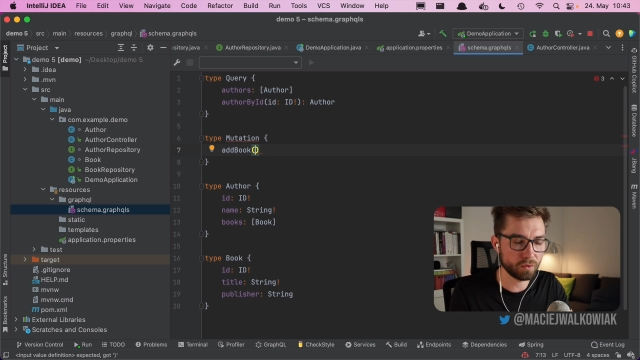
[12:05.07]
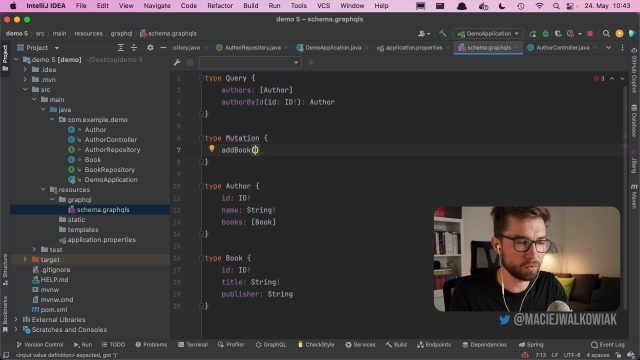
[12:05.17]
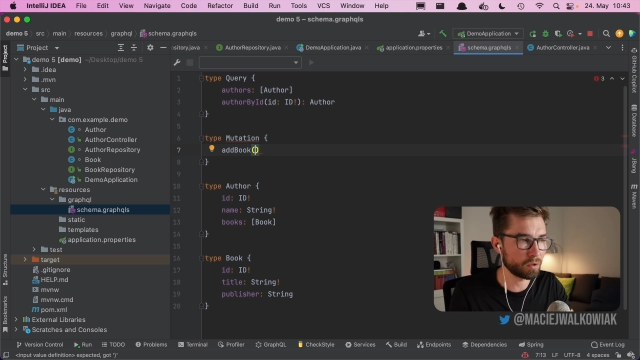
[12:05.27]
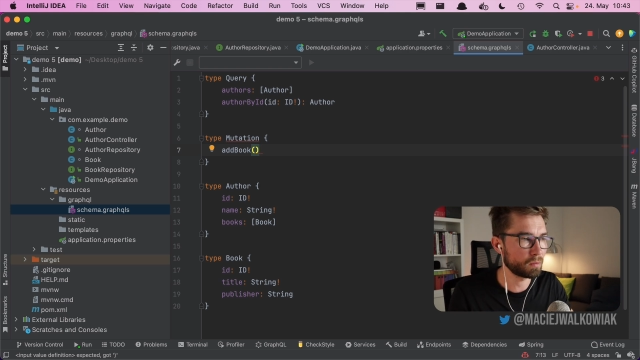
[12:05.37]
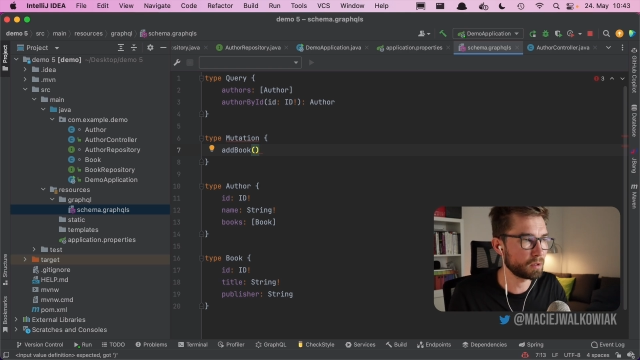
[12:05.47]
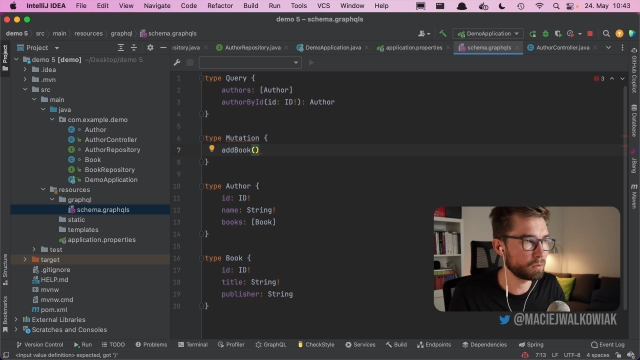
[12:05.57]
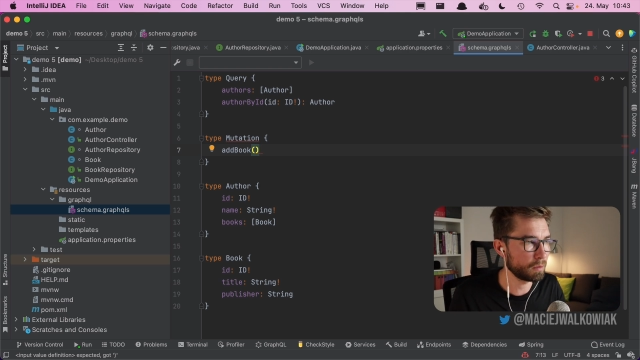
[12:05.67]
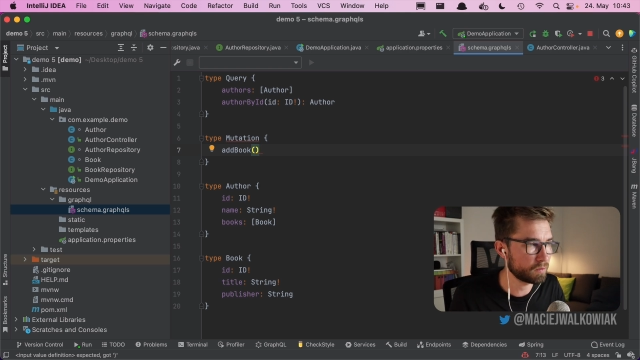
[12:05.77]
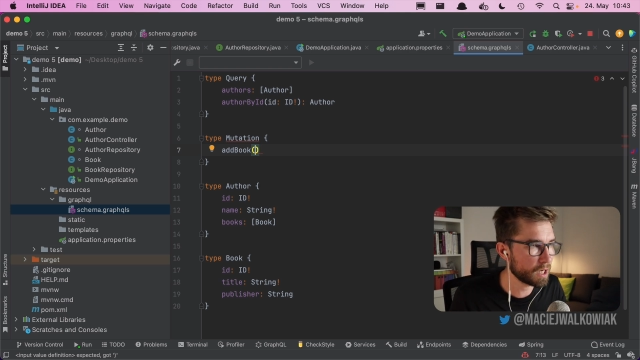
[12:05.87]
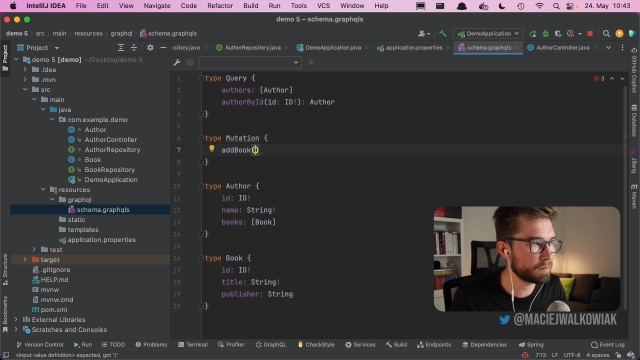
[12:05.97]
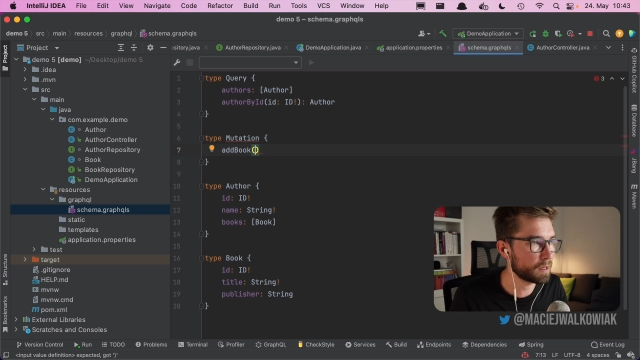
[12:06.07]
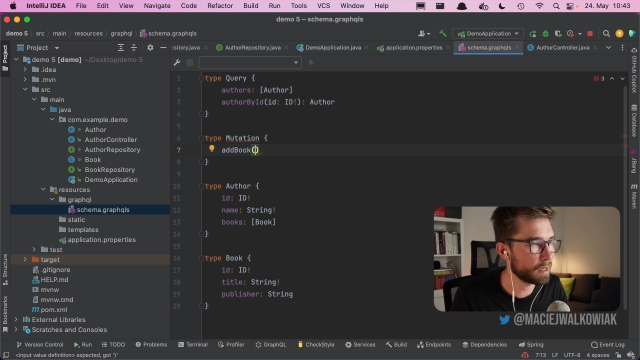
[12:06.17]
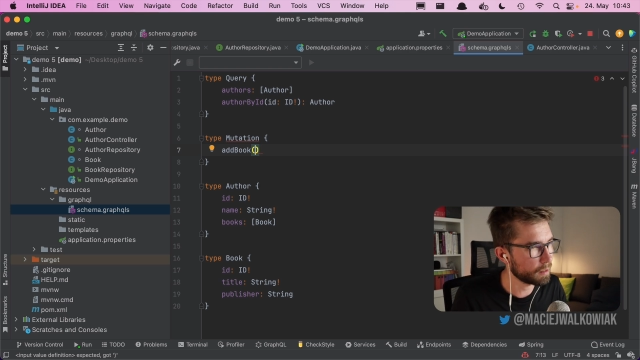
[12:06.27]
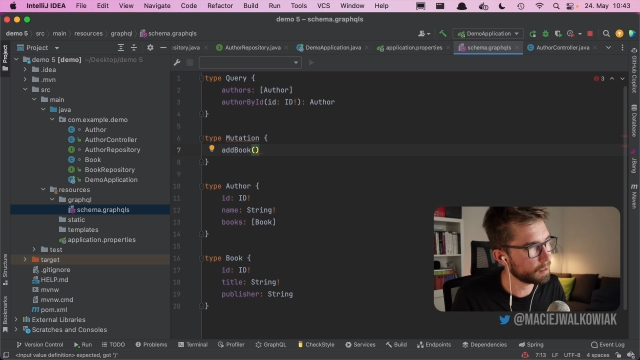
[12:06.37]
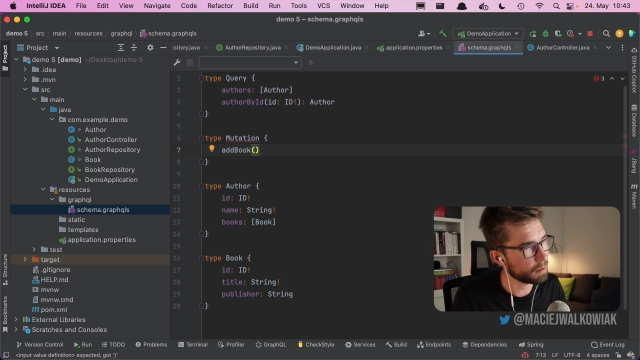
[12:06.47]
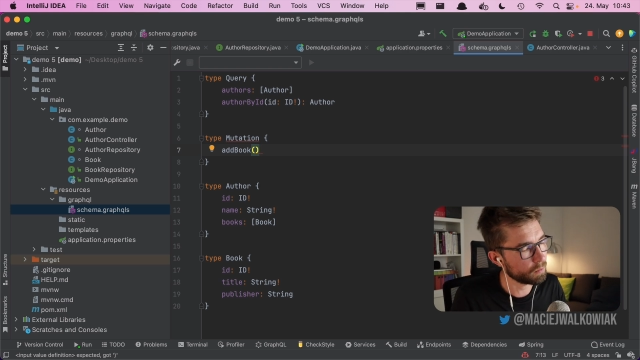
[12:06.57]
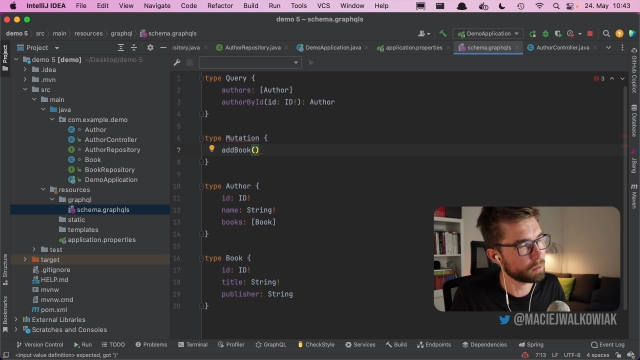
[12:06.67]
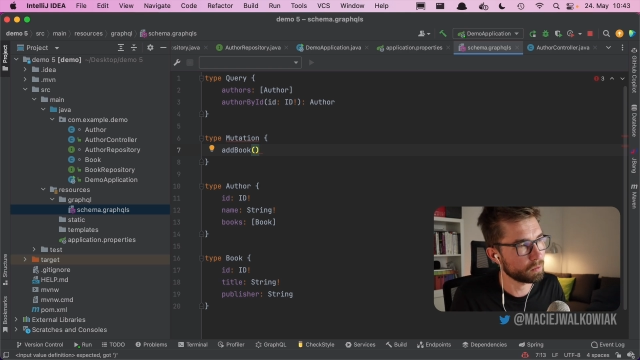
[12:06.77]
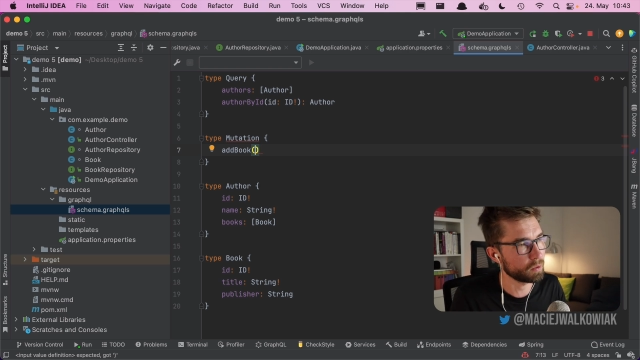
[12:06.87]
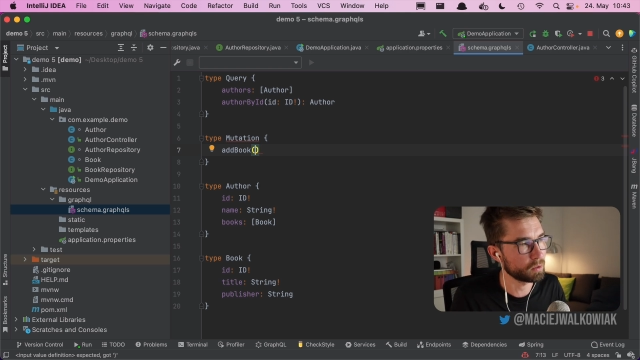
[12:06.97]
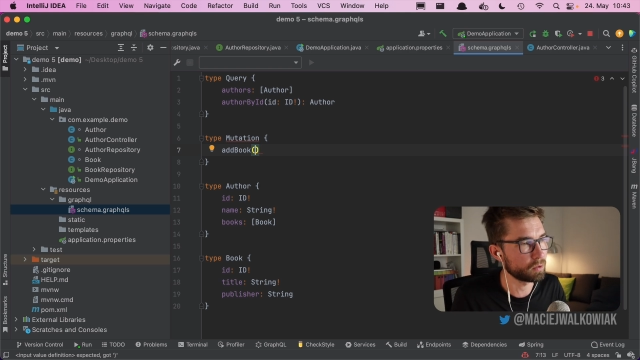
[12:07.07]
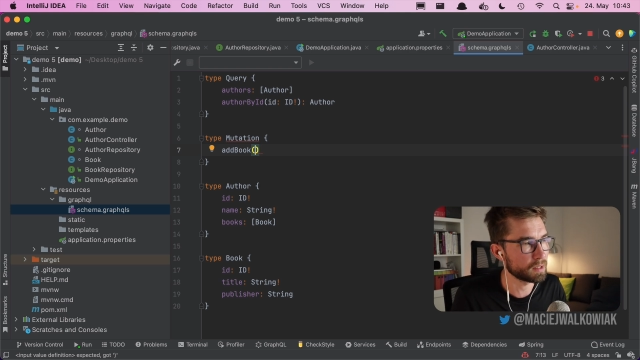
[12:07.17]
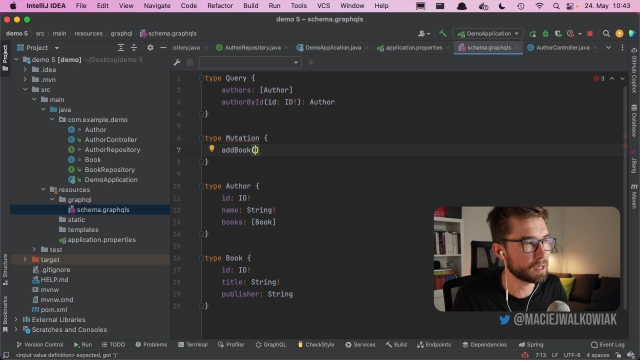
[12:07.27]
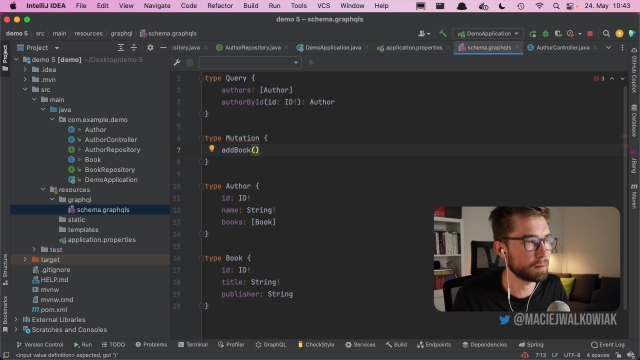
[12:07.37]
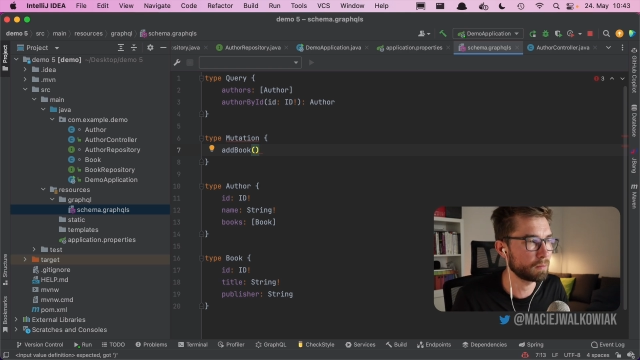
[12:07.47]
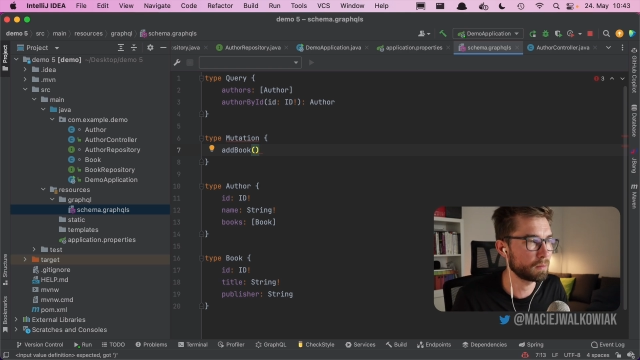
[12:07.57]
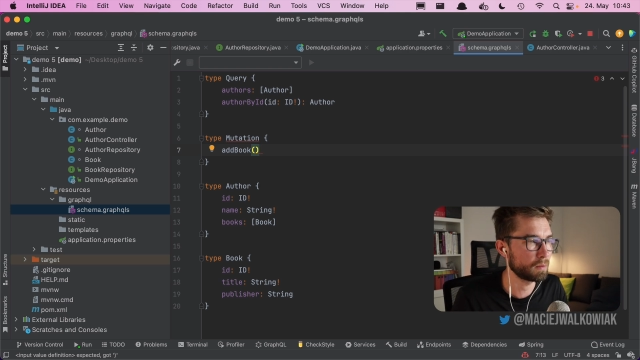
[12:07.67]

do normally with Java, and we will do the same